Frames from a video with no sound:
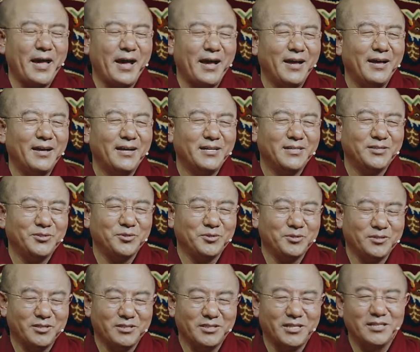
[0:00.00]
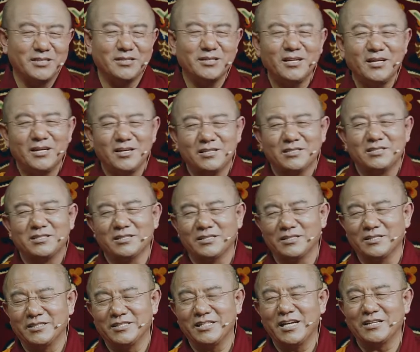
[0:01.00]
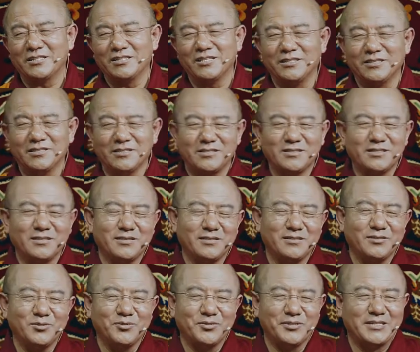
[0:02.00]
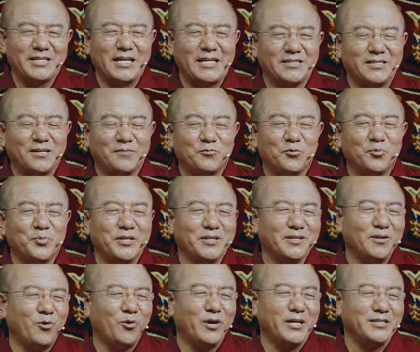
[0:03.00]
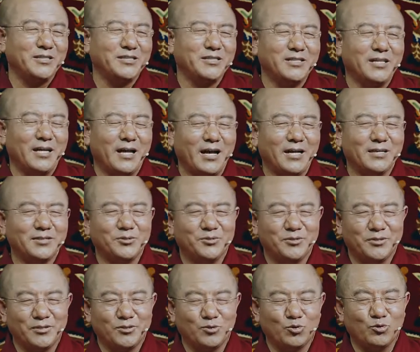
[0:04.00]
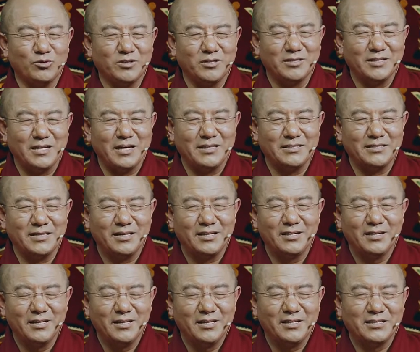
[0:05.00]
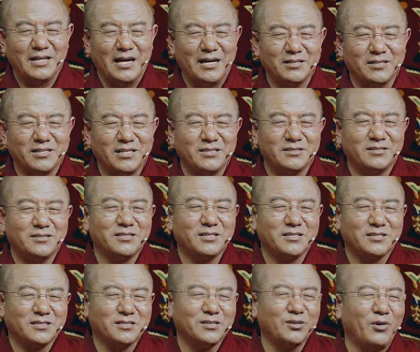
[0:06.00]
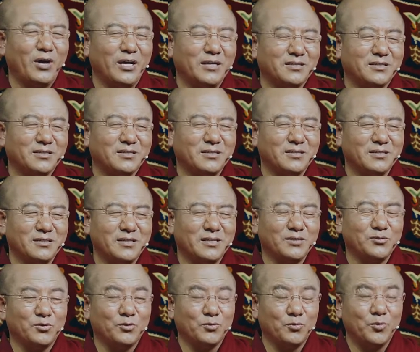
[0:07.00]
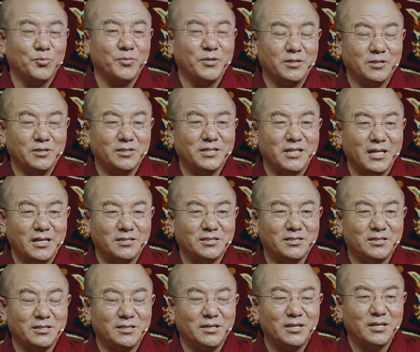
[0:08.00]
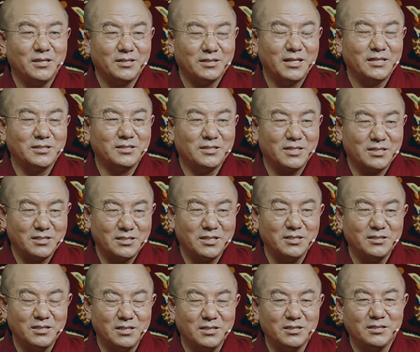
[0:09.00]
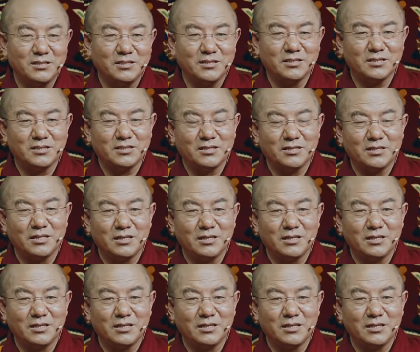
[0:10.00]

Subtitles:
you will see arising and ceasing in front of you. You will see such appearance, such as when a new baby is born, everyone's so happy and congratulates and make